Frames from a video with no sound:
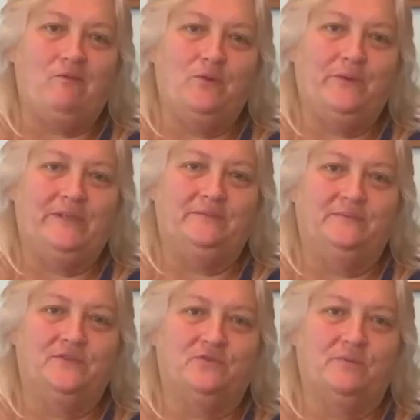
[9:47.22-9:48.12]
we went
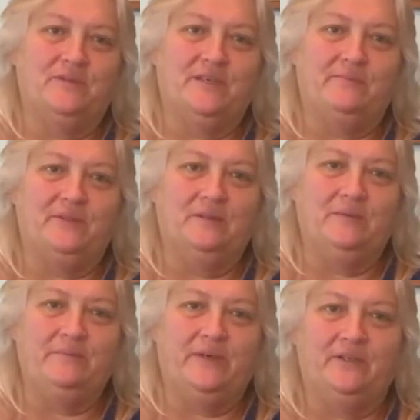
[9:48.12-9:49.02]
and trimmed it up a little
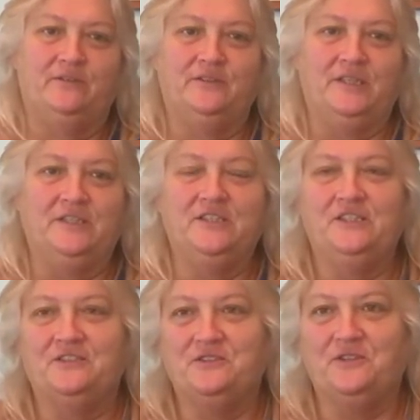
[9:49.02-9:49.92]
bit better. She
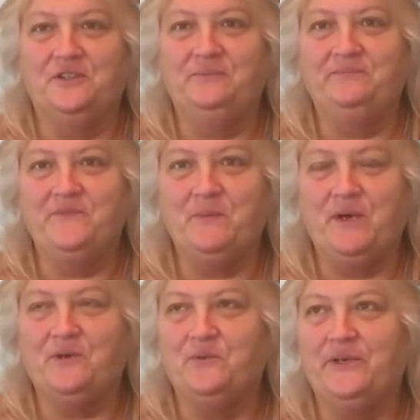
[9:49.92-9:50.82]
looks good no
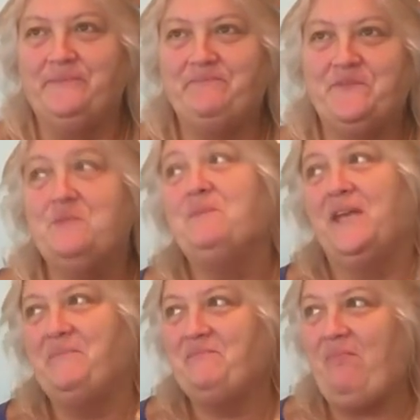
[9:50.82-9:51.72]
matter what to
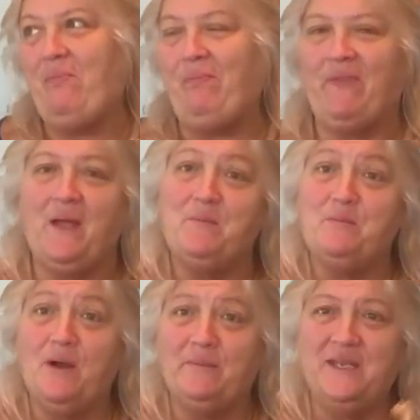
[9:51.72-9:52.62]
me. I'm
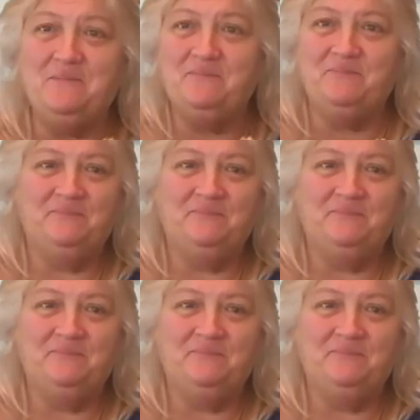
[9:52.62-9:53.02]
her mommy.